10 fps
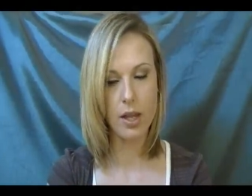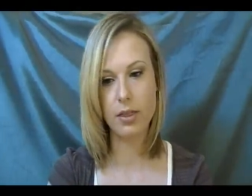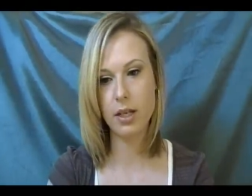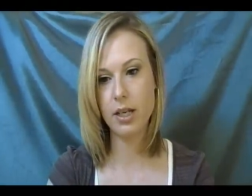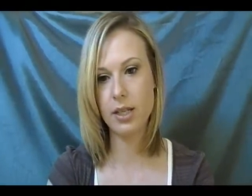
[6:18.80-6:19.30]

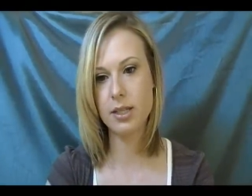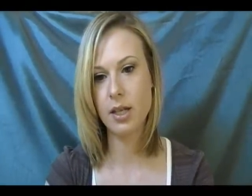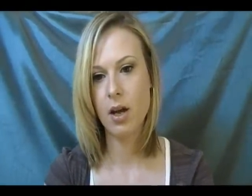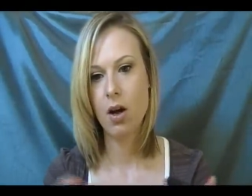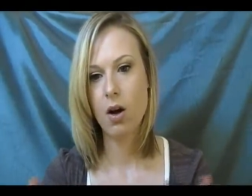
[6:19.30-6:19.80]
And
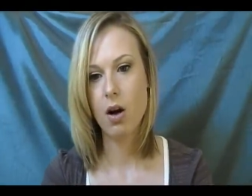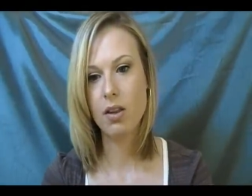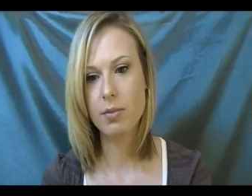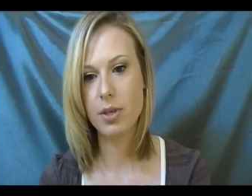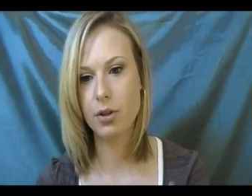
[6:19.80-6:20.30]
these,
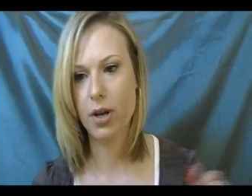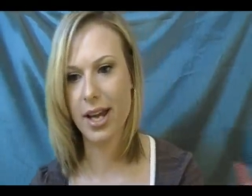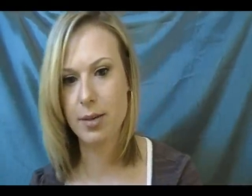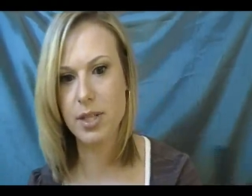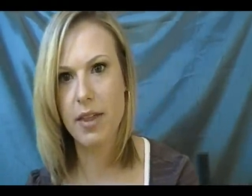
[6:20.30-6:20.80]
all the mineral
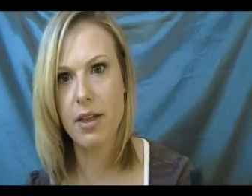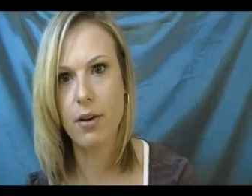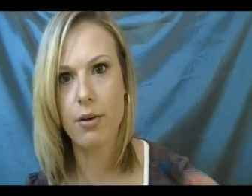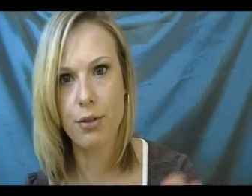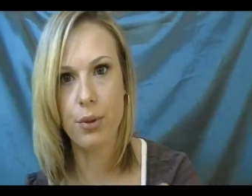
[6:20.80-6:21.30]
items I
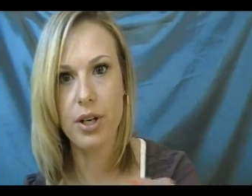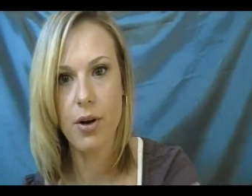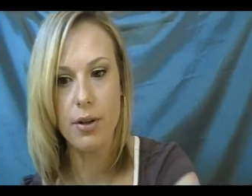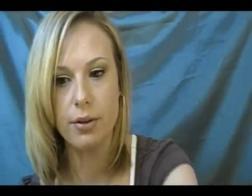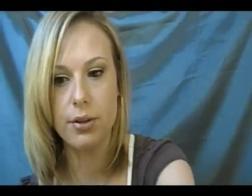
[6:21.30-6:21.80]
think are
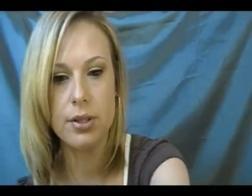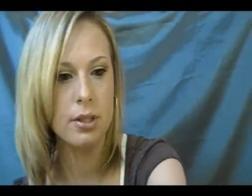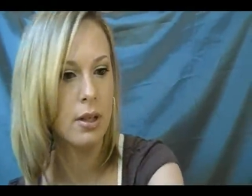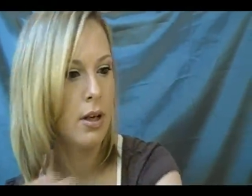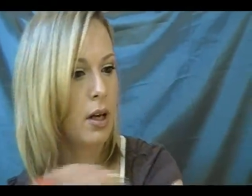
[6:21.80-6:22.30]

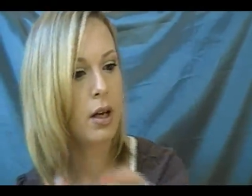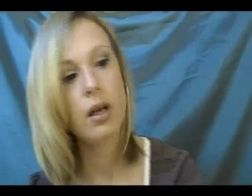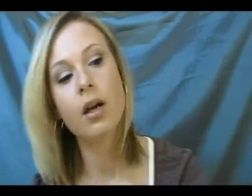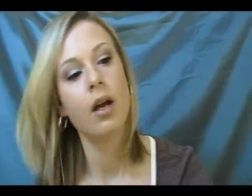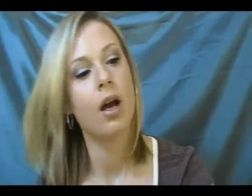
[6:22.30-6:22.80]
$3.
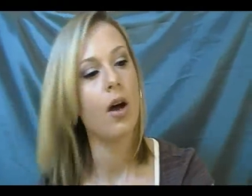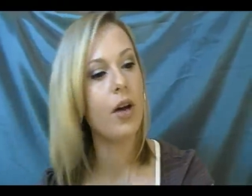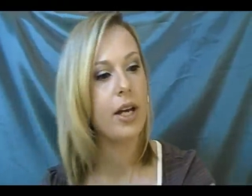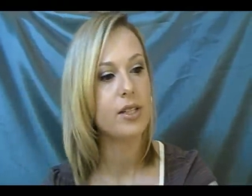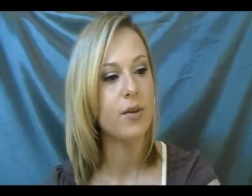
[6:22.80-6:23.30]

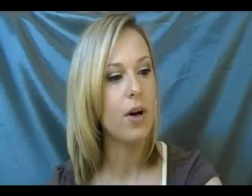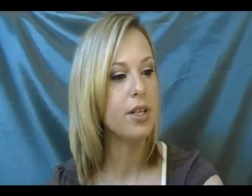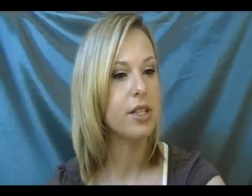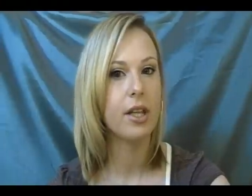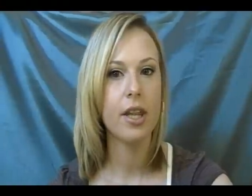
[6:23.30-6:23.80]
Okay, so
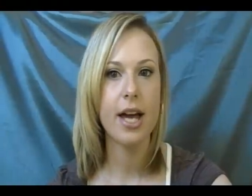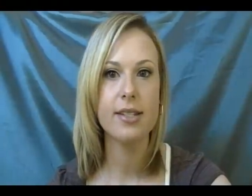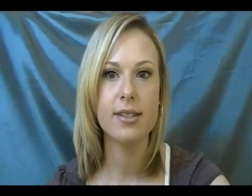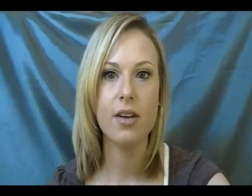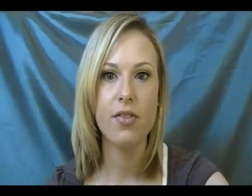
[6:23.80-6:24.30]
on to the
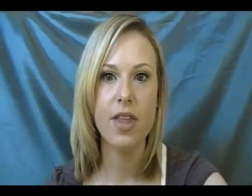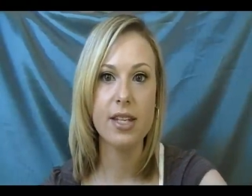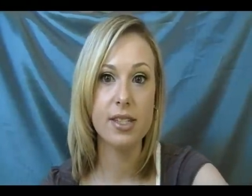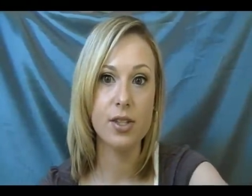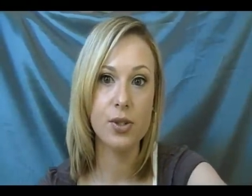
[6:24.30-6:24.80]
last stuff, and
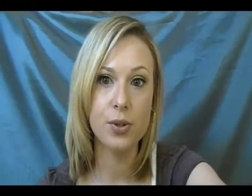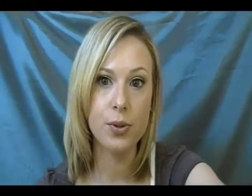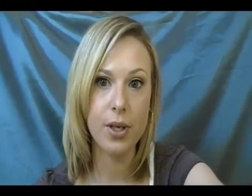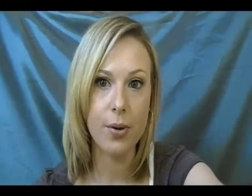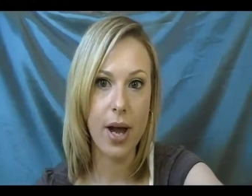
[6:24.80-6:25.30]
that's the
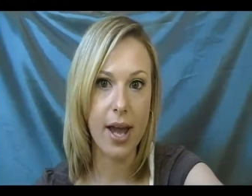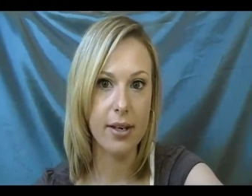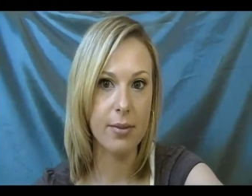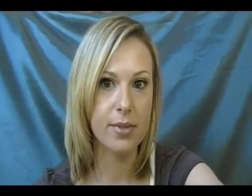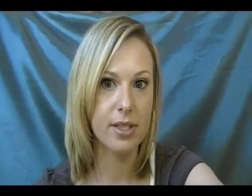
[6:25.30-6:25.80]
studio
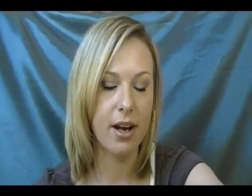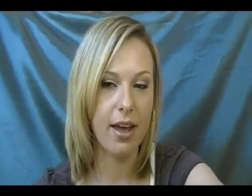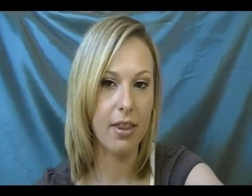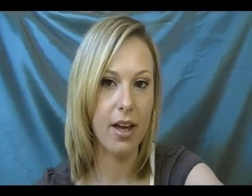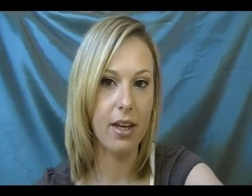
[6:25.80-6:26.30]
items that
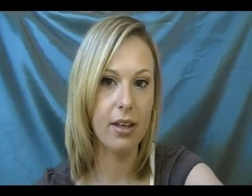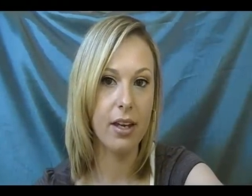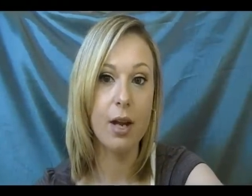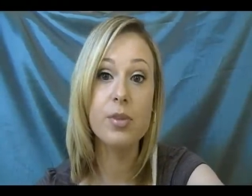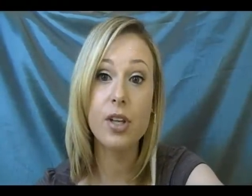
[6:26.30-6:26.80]
I
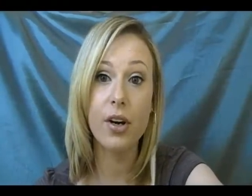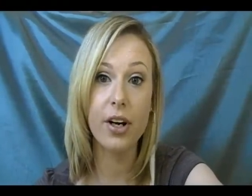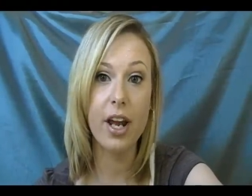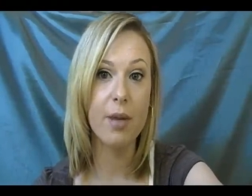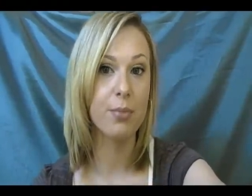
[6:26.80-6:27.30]
like. And I'm
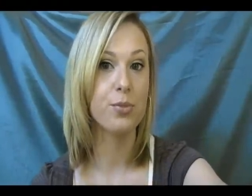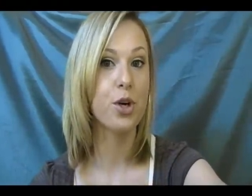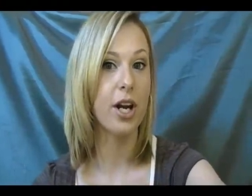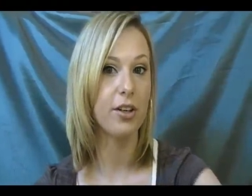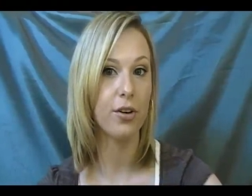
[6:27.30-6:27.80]
sorry, I'm
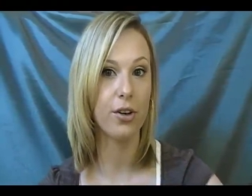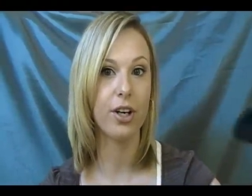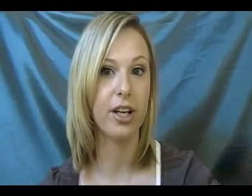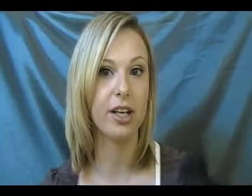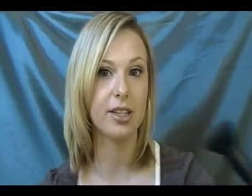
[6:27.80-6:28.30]
trying to
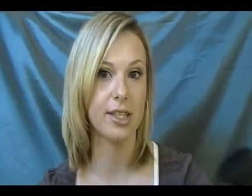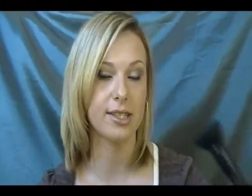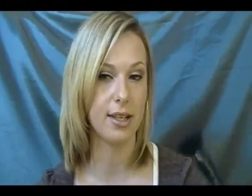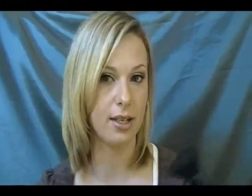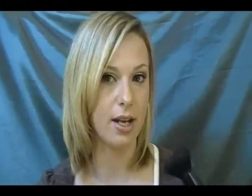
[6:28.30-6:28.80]
hurry and get
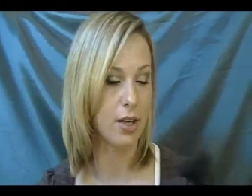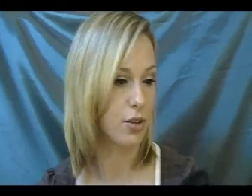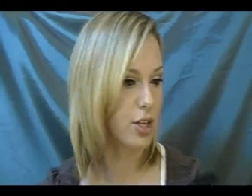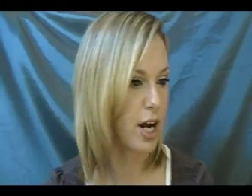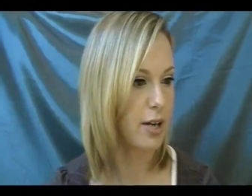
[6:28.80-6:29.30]
this in
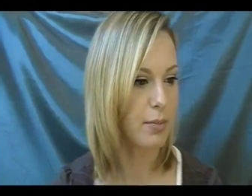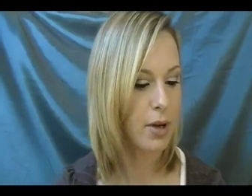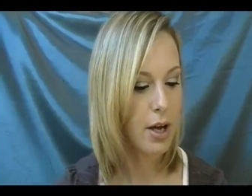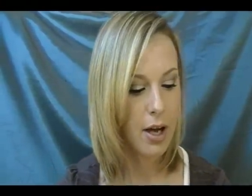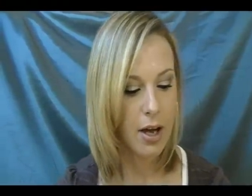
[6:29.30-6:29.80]
under
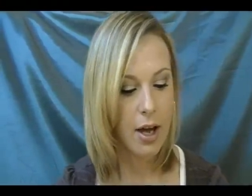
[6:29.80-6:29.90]
time.